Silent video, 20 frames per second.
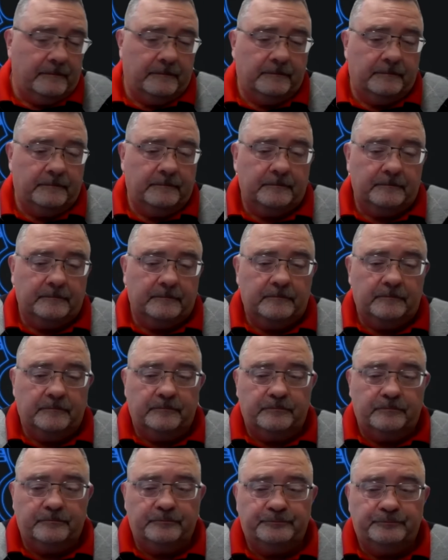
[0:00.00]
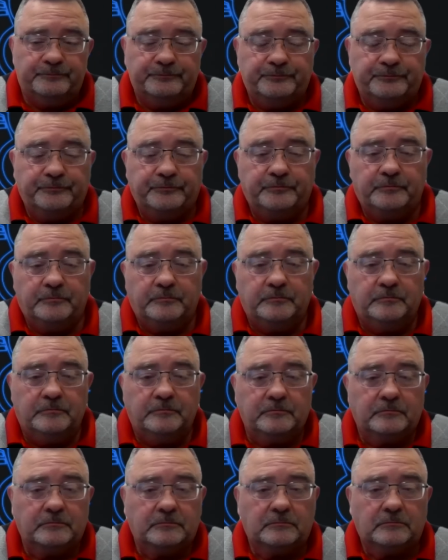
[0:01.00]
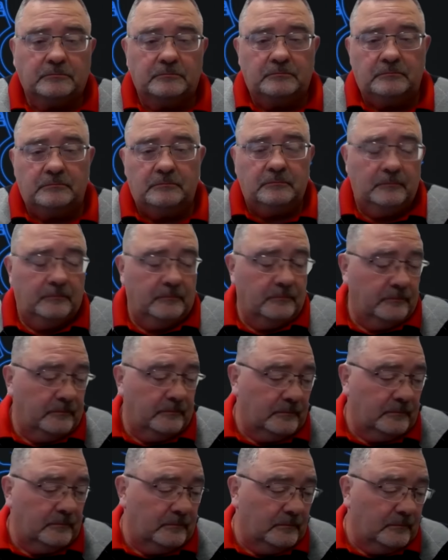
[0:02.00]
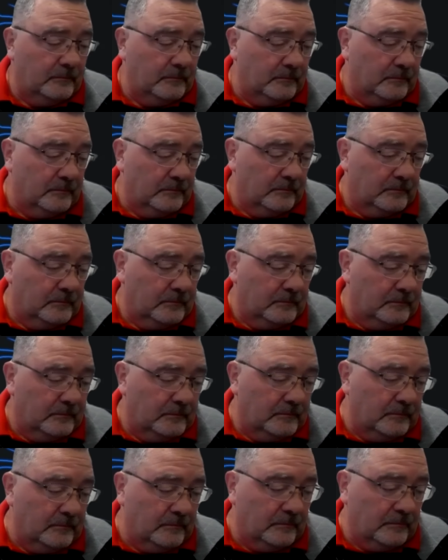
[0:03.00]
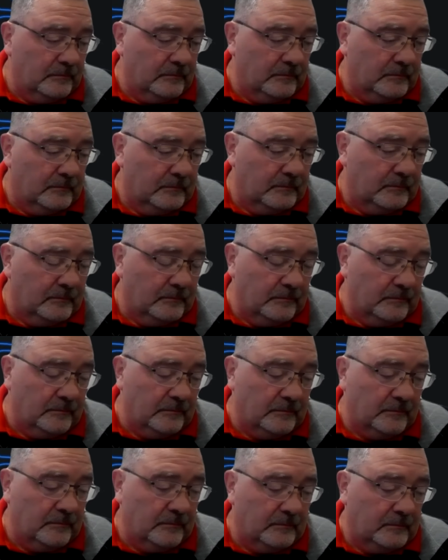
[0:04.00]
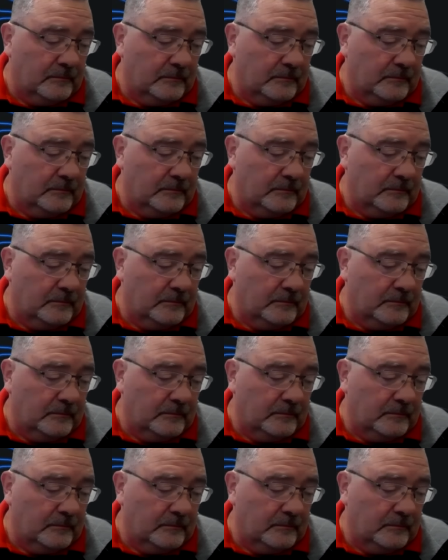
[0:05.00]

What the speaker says: No words are spoken by the person on screen.